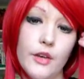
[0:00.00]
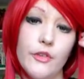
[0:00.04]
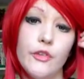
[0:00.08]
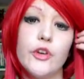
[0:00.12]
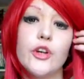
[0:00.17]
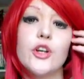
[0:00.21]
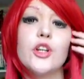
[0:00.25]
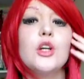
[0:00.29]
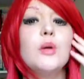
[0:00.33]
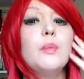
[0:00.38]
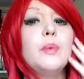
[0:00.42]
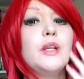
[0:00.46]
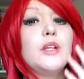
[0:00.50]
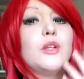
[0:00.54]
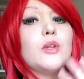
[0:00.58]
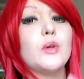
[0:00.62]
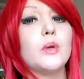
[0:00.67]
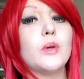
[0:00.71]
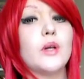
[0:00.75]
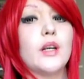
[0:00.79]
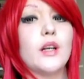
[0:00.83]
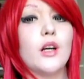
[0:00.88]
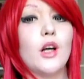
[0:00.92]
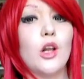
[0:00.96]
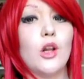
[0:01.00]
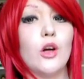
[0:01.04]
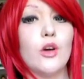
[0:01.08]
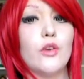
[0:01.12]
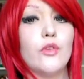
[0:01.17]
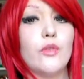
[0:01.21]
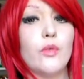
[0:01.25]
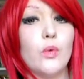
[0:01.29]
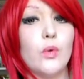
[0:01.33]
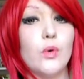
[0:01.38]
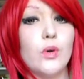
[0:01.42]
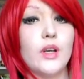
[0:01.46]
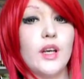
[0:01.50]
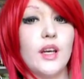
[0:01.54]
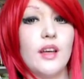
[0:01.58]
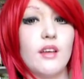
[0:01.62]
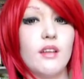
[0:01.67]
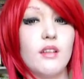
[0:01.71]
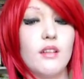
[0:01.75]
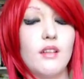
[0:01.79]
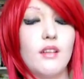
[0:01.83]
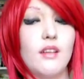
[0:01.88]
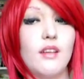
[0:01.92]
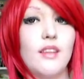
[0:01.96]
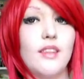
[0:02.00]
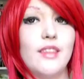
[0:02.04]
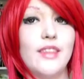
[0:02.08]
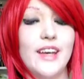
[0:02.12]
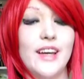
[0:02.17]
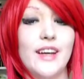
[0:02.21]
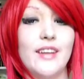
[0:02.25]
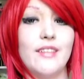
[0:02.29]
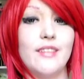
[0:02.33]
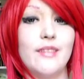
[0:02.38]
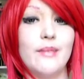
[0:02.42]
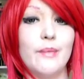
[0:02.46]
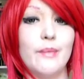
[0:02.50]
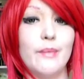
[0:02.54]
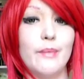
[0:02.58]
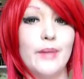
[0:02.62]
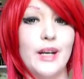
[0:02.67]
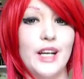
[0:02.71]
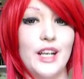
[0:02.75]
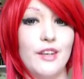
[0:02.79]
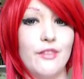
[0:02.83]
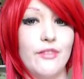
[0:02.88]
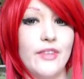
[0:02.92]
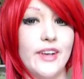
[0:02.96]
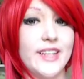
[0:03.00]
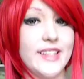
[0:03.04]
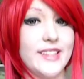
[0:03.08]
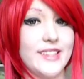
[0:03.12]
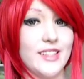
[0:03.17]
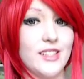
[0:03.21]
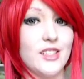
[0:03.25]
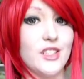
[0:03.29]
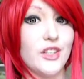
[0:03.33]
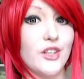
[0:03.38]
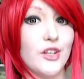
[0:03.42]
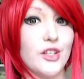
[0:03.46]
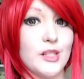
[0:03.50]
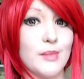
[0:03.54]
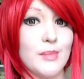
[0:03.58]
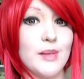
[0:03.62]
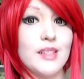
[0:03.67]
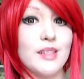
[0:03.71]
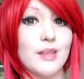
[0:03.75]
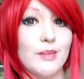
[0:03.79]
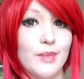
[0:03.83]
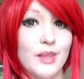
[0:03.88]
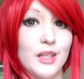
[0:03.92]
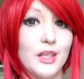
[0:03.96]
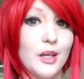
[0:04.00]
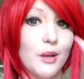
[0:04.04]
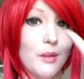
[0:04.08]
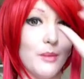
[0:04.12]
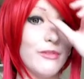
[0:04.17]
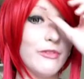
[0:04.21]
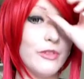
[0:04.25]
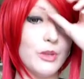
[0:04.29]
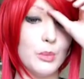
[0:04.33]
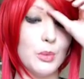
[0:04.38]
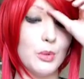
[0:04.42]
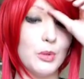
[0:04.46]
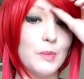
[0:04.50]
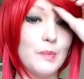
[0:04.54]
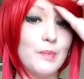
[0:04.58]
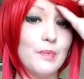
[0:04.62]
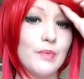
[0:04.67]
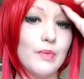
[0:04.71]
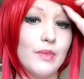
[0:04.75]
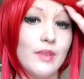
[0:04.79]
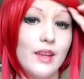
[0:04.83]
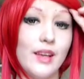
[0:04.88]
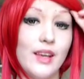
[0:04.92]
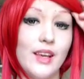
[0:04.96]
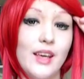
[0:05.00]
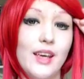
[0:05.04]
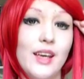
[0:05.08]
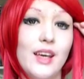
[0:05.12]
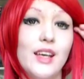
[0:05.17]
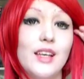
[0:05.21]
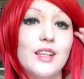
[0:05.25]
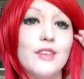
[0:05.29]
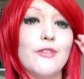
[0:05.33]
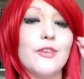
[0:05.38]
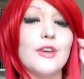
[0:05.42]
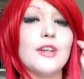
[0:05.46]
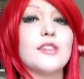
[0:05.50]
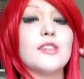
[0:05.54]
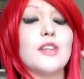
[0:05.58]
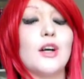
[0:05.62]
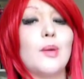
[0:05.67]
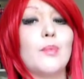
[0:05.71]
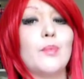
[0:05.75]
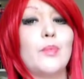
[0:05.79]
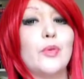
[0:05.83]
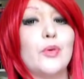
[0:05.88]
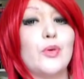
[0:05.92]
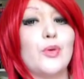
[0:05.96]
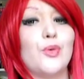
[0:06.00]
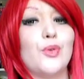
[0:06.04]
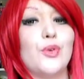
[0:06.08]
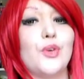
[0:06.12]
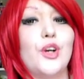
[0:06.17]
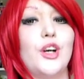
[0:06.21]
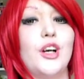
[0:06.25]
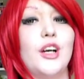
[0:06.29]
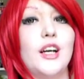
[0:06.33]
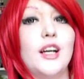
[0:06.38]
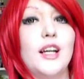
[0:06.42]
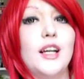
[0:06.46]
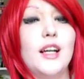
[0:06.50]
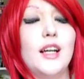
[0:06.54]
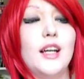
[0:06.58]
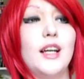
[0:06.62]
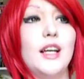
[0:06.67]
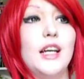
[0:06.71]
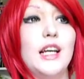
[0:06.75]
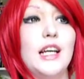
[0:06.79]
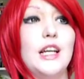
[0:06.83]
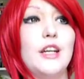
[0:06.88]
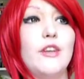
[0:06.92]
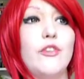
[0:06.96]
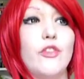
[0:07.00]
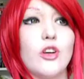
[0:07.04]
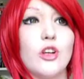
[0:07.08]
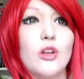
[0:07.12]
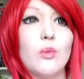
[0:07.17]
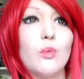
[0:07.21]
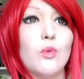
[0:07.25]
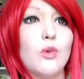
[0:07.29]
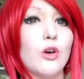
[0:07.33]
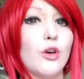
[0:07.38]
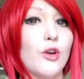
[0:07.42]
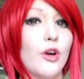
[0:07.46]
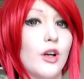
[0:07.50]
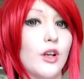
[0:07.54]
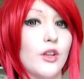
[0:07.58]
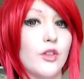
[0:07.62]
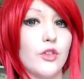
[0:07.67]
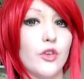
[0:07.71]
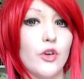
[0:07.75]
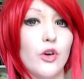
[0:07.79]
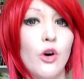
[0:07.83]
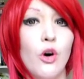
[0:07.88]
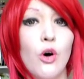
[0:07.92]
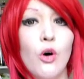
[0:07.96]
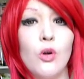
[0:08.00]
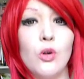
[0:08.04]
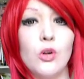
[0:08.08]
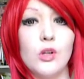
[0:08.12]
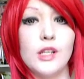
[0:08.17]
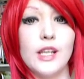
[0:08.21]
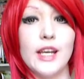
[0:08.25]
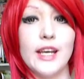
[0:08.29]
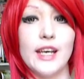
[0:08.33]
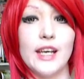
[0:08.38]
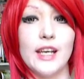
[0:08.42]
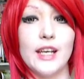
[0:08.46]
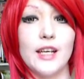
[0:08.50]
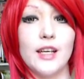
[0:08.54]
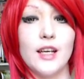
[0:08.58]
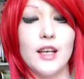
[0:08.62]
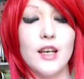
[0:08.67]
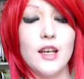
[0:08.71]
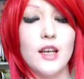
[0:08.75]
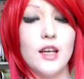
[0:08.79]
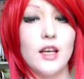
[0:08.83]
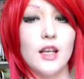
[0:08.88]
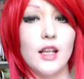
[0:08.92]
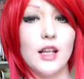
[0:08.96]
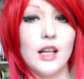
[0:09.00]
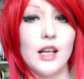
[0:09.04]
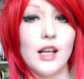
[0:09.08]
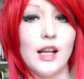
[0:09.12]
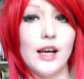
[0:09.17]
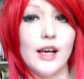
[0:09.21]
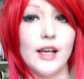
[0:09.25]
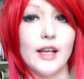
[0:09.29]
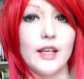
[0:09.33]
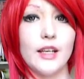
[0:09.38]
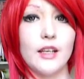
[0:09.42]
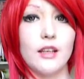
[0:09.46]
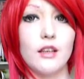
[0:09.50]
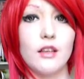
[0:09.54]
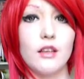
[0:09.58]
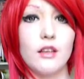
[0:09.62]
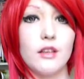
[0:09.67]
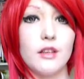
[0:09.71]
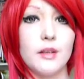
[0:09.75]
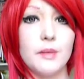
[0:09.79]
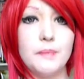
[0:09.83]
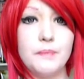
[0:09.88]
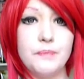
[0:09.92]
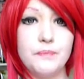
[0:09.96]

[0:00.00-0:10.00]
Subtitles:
If you're going to be doing a lot of walking, then my advice is to cosplay something comfortable. For example, if you're going to walk around the whole day, like,